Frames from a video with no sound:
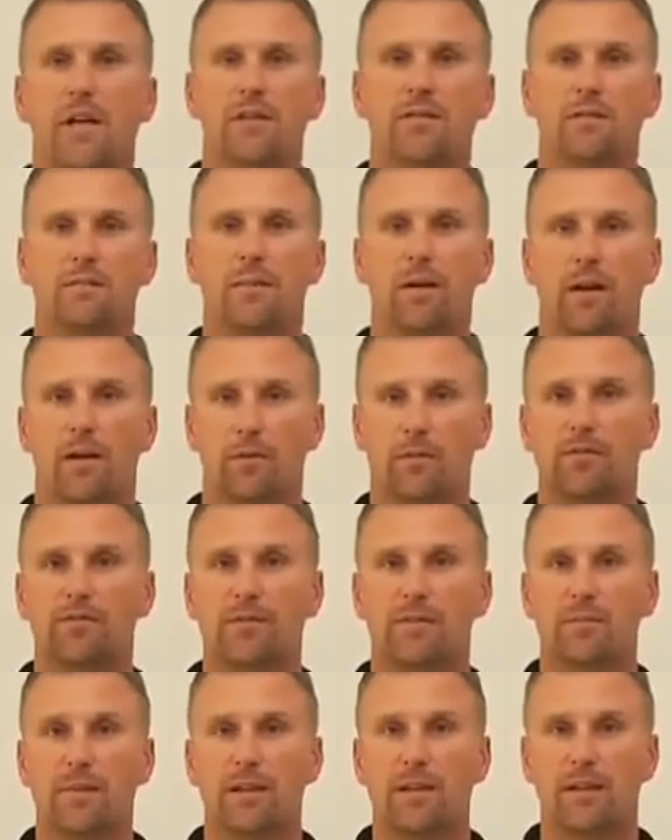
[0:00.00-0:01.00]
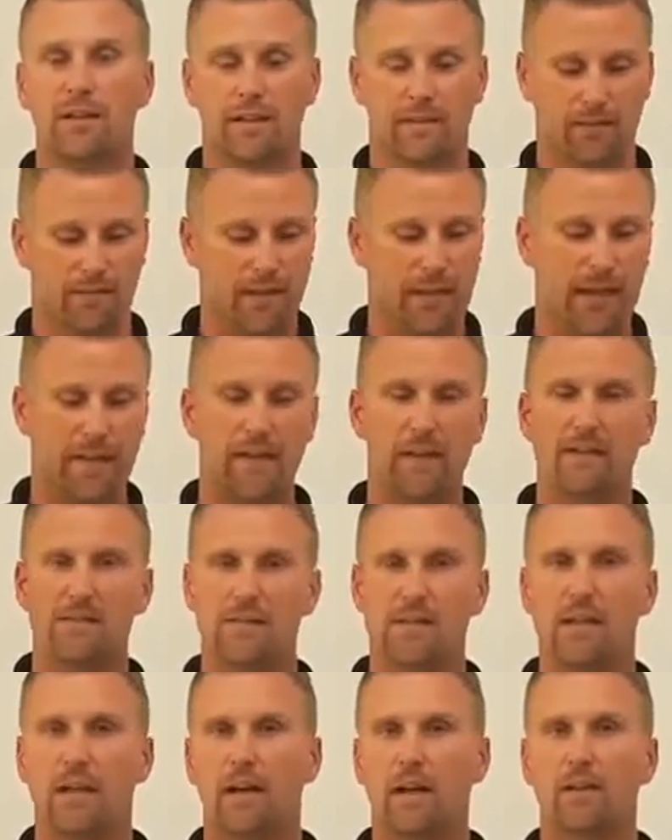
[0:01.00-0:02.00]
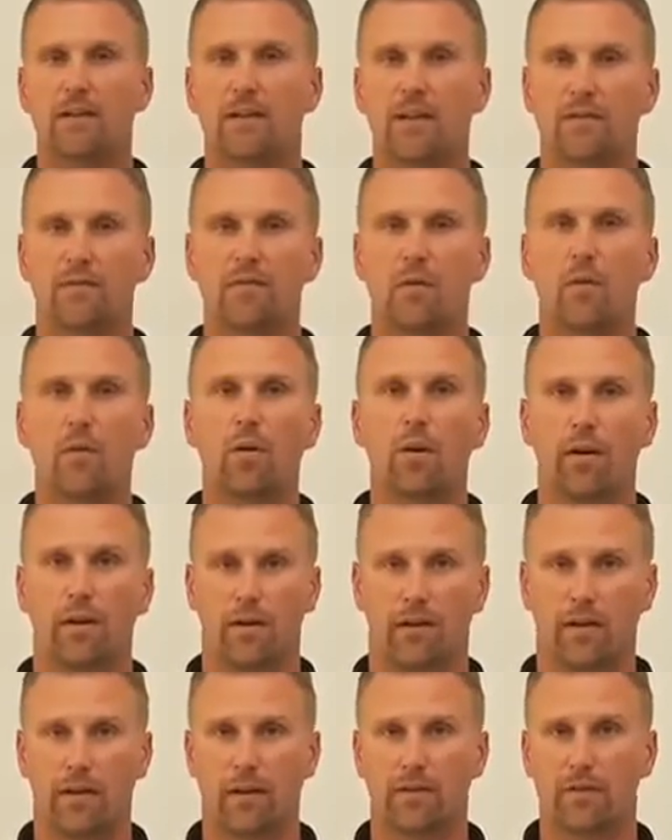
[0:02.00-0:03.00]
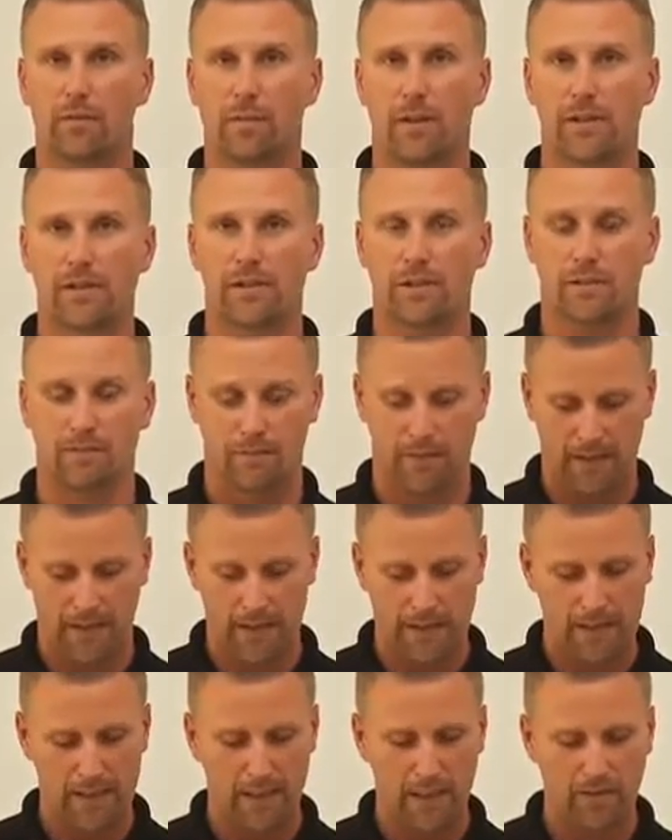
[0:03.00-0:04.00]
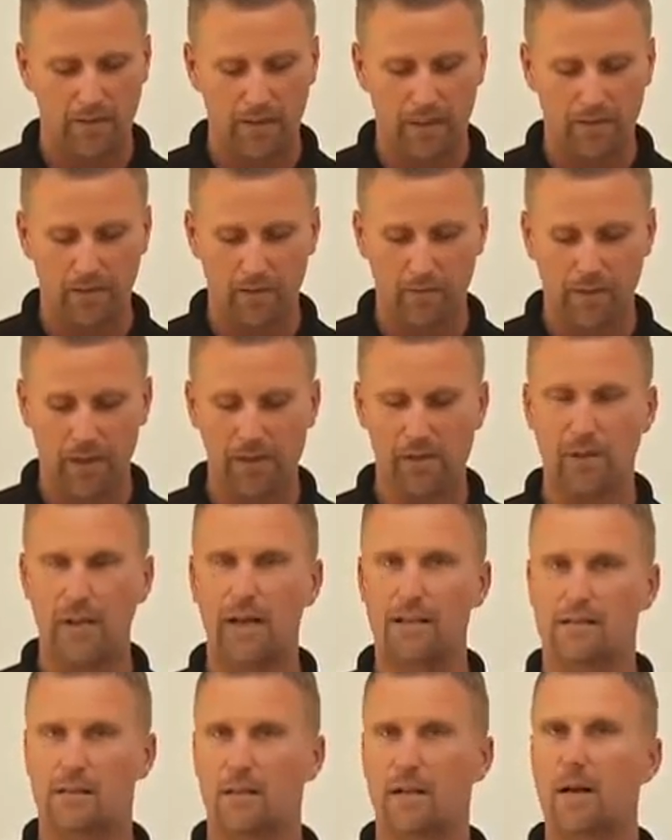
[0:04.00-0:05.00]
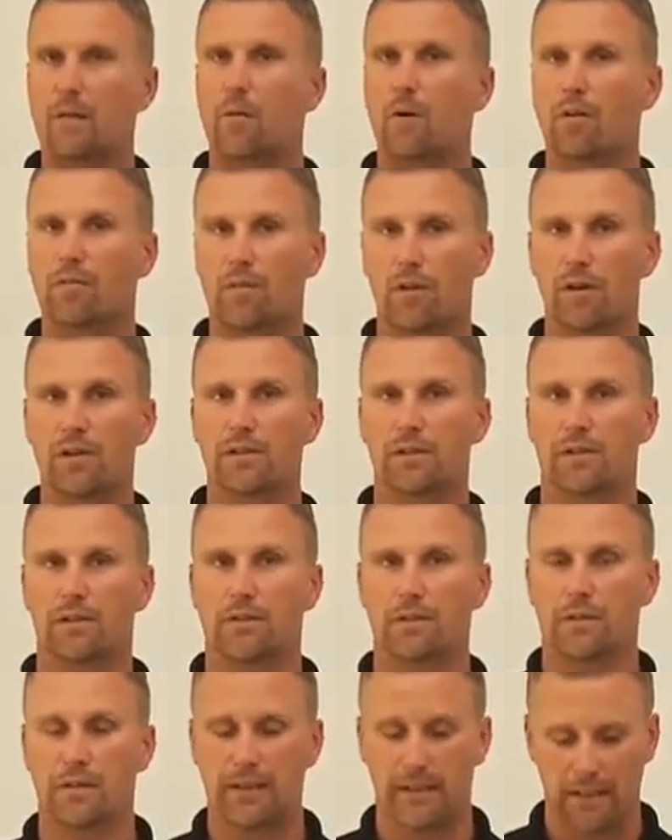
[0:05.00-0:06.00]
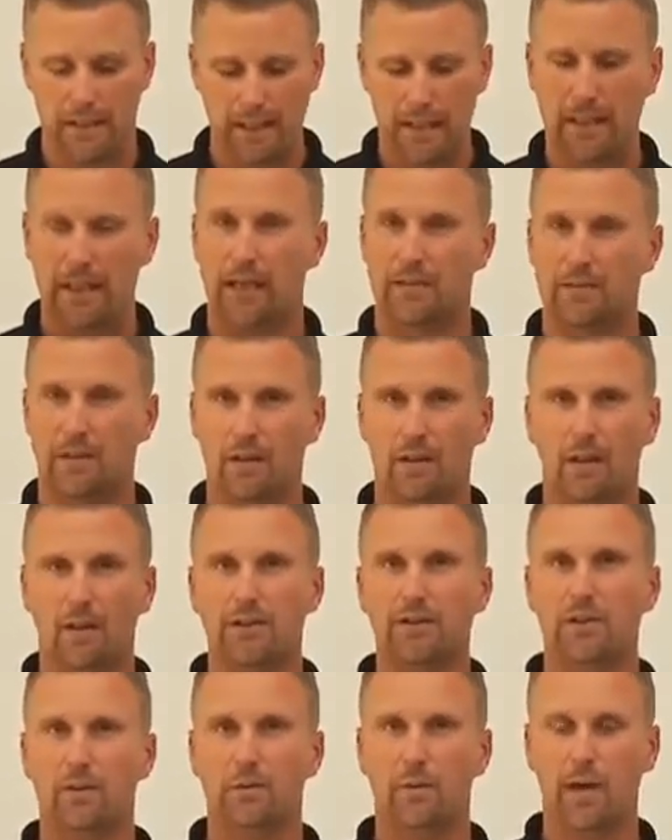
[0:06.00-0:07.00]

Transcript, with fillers: Jason Becker with Stabila, and this is the LD400 laser measure. This laser measure has a lot more function to it, has a larger